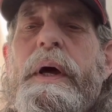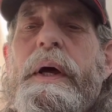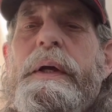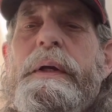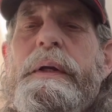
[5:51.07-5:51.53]

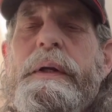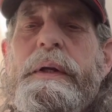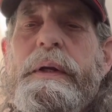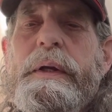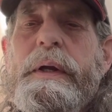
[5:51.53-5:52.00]
I
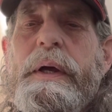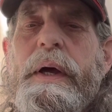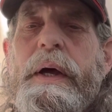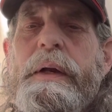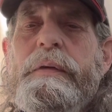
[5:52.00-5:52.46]

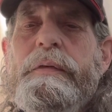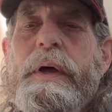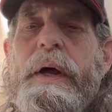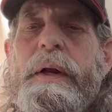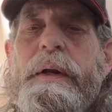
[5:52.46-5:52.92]
I
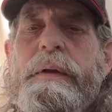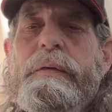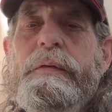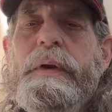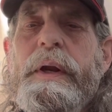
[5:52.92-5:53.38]
decided
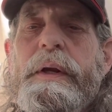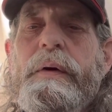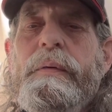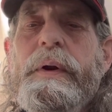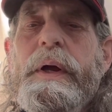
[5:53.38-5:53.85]
instead of
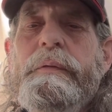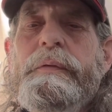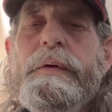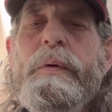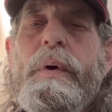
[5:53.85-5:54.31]
going
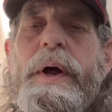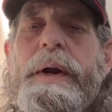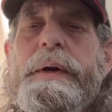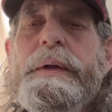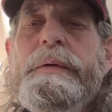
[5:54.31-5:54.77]
after
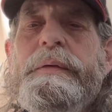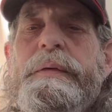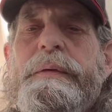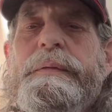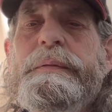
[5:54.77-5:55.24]
quantities
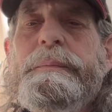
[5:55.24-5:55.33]
of